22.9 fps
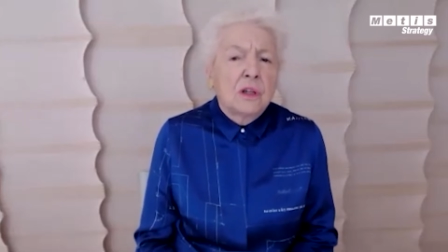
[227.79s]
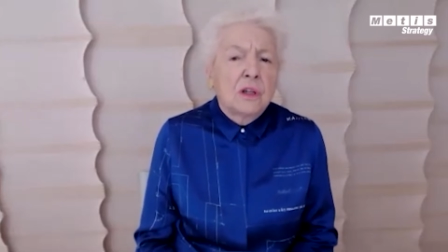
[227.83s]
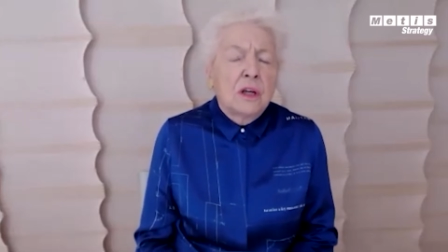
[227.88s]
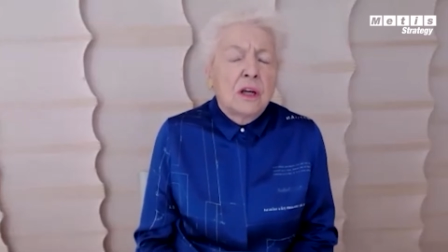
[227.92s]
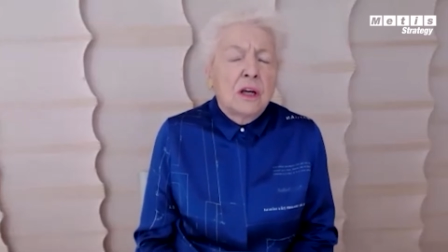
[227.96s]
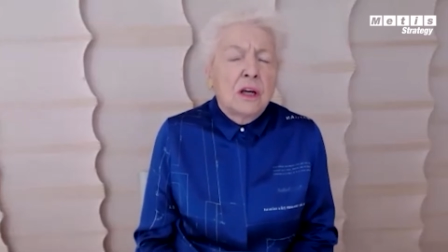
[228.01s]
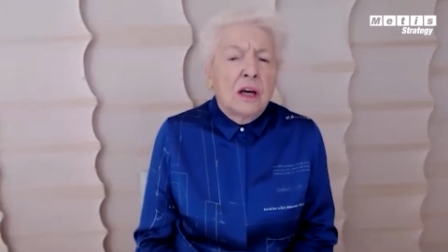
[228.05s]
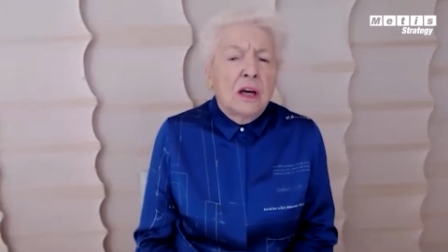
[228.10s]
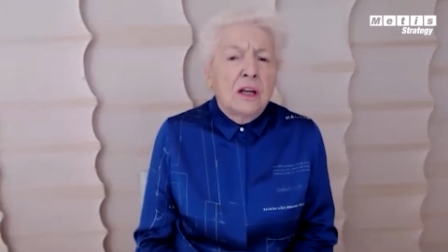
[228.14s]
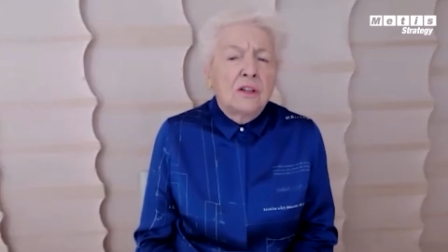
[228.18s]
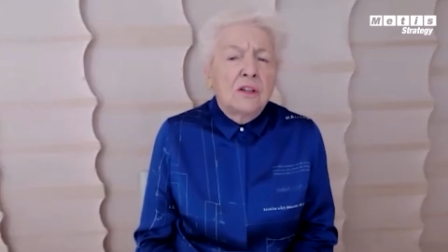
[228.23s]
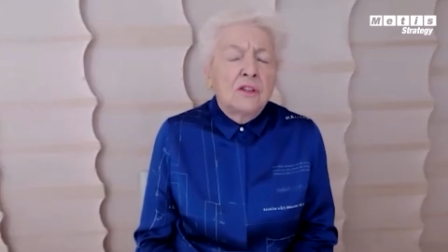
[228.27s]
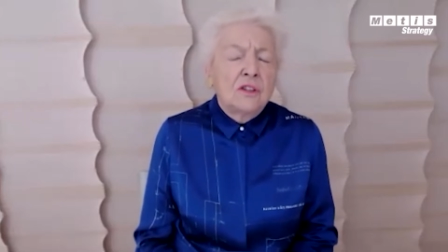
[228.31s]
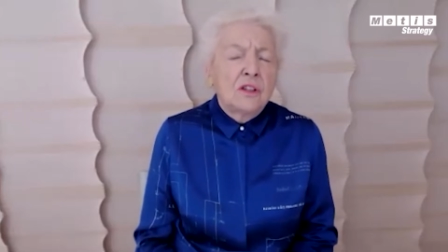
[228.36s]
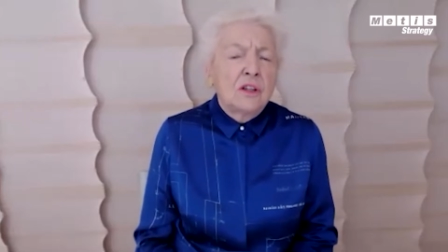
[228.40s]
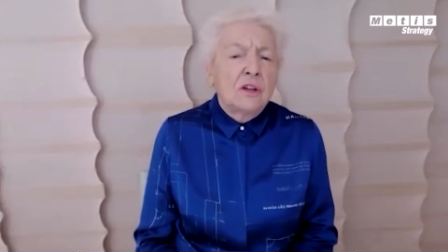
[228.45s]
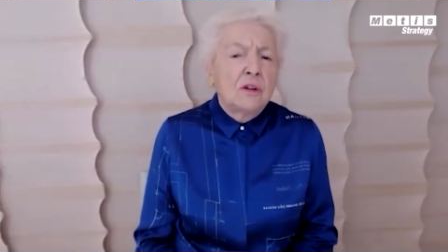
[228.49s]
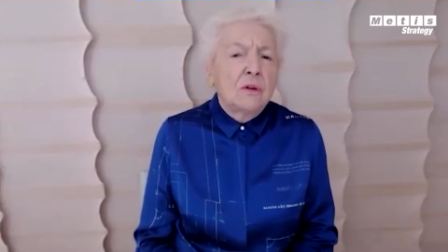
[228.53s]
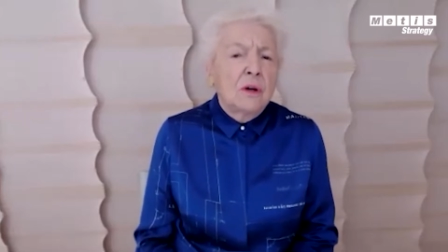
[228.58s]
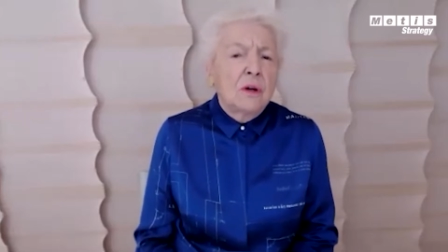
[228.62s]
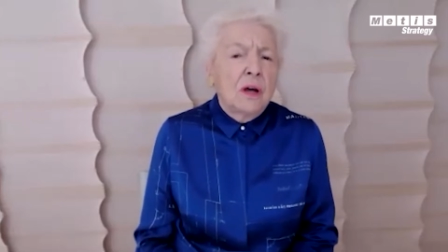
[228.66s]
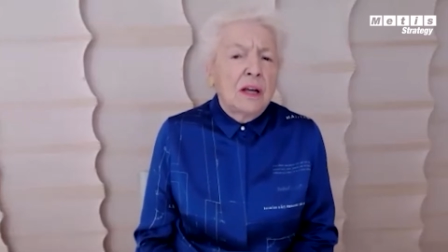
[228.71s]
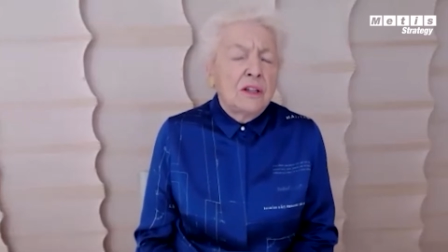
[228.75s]
Hmm. And
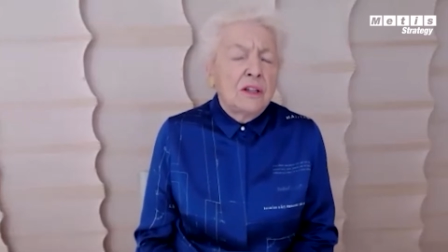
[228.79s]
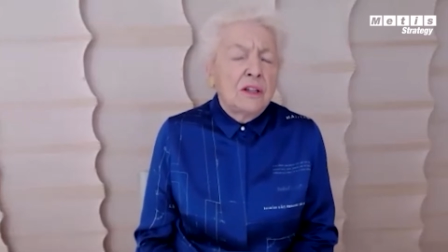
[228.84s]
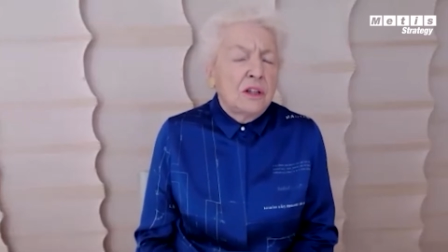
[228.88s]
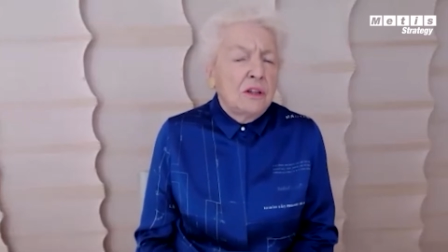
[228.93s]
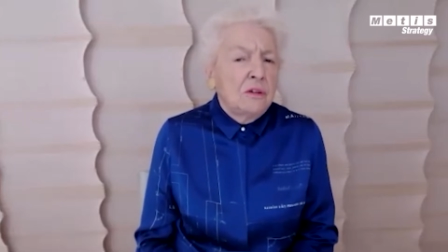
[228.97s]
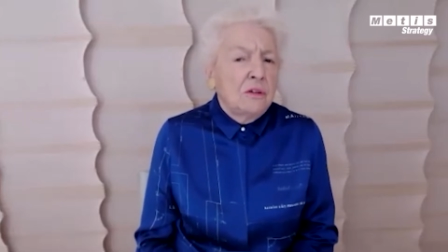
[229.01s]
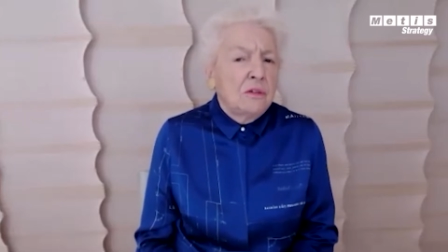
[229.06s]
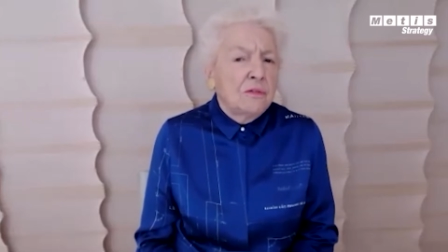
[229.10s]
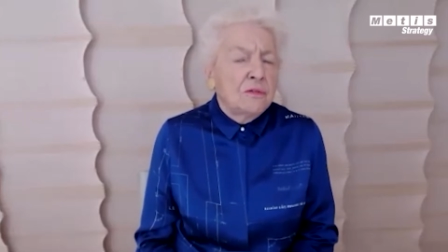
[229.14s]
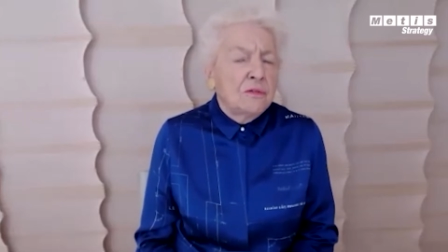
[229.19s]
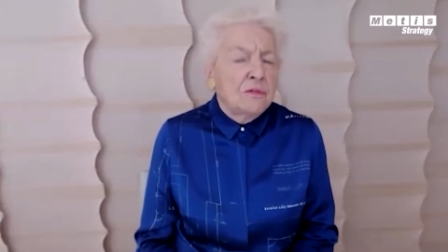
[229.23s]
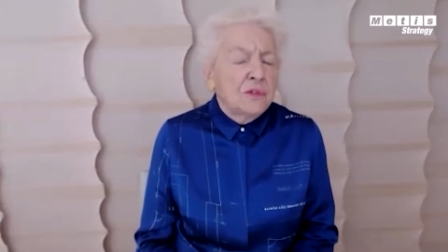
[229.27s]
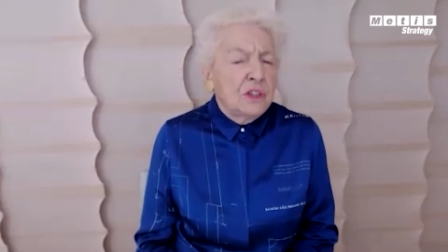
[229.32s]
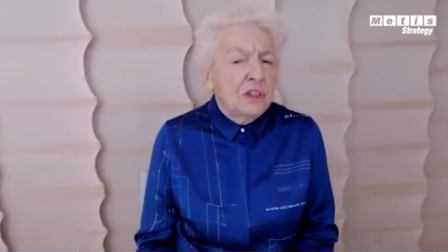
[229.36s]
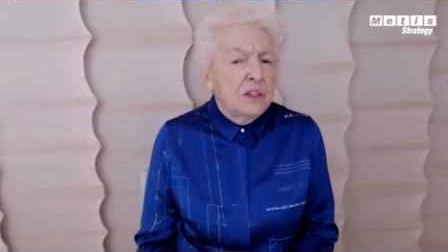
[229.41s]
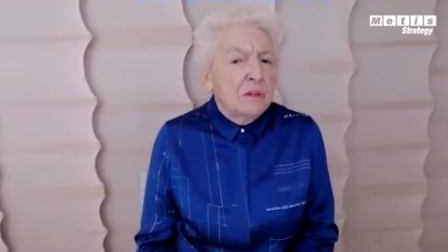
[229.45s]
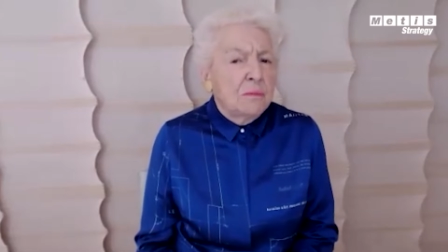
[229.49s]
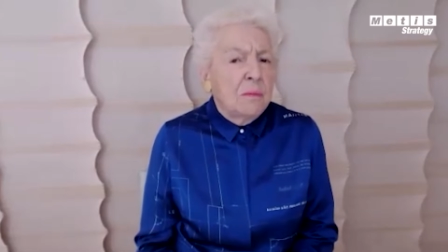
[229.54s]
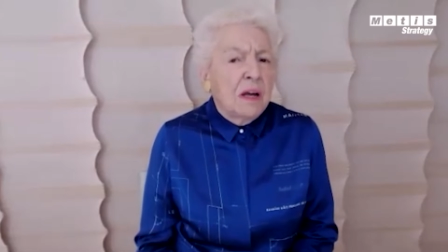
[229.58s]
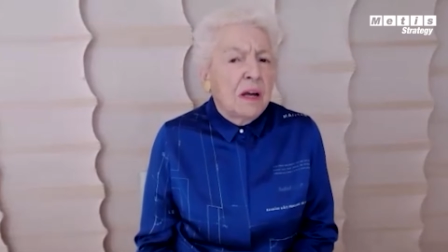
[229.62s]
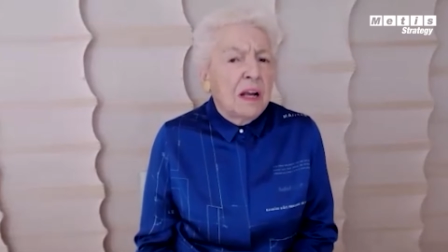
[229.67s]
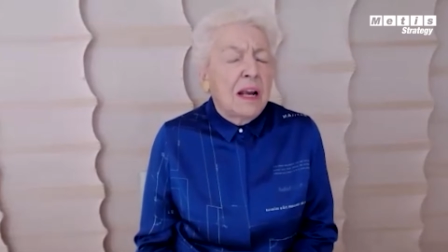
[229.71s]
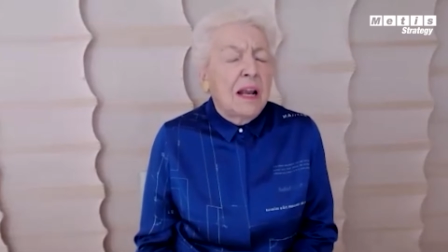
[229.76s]
so I don't
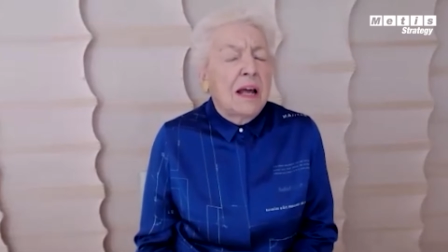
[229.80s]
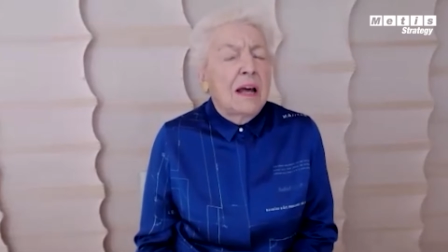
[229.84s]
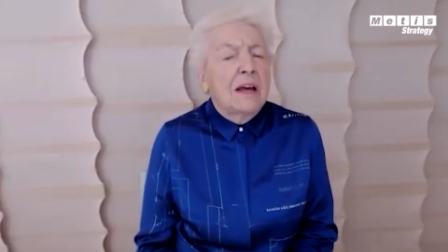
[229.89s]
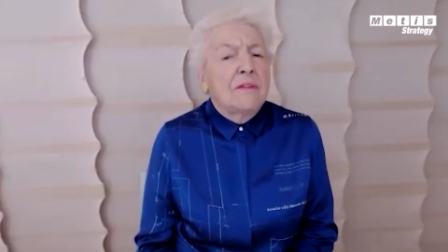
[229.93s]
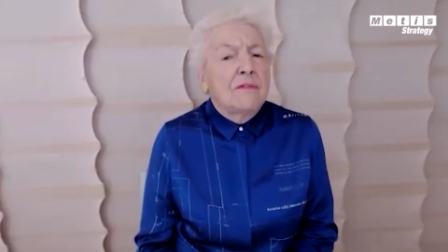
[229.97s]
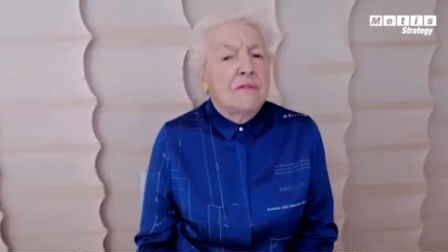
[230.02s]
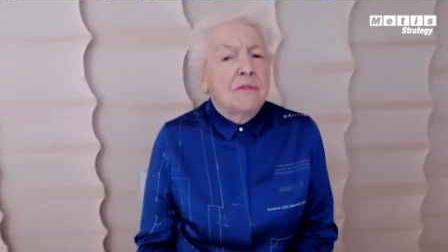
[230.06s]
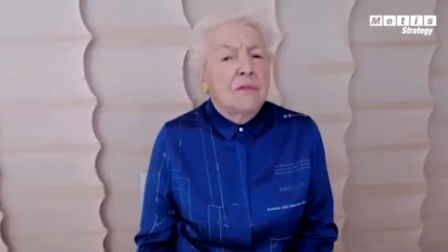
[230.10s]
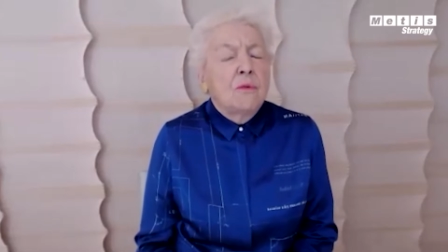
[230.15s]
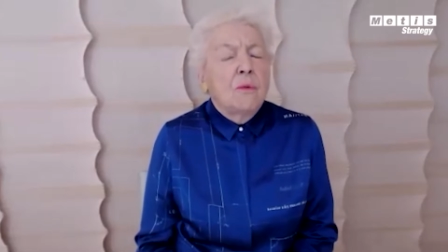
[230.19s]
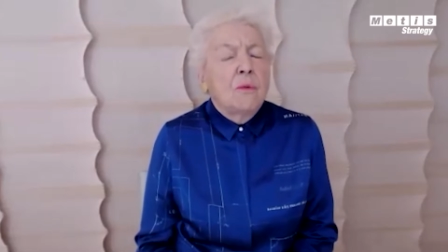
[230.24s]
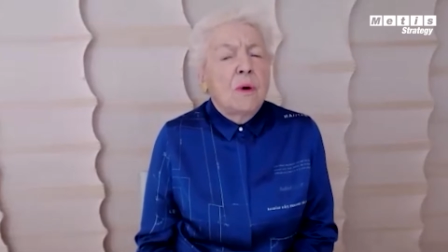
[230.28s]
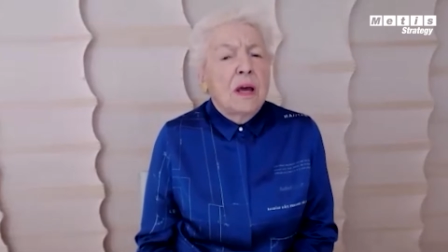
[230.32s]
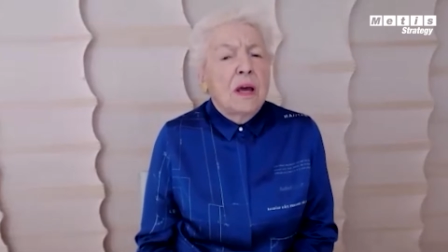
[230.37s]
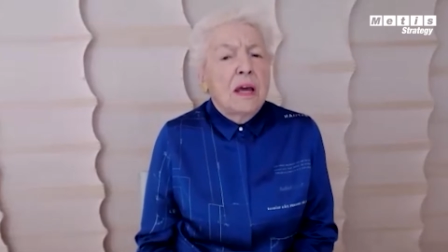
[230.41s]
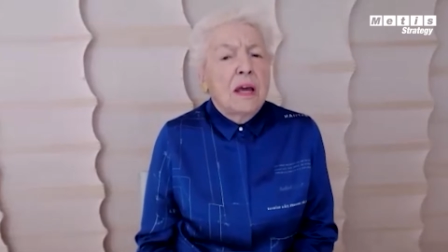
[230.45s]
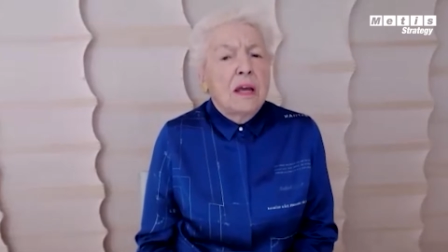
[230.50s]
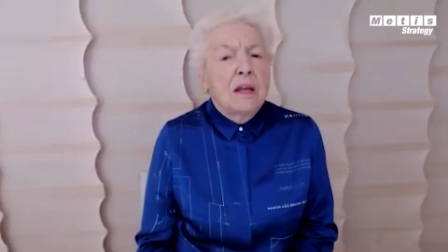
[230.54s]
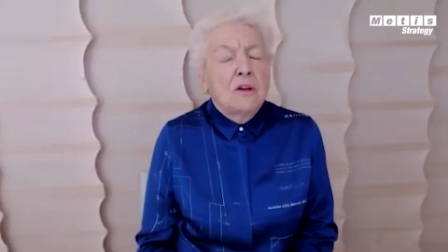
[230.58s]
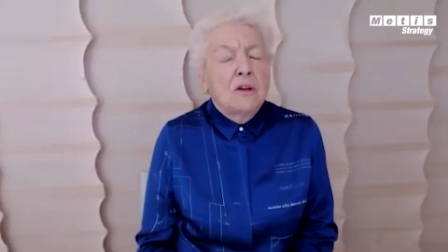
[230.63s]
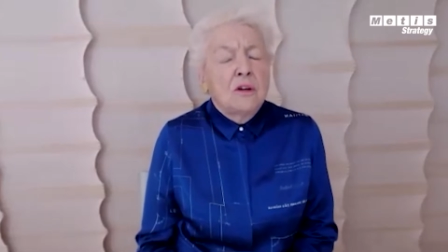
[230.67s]
fritter my life away.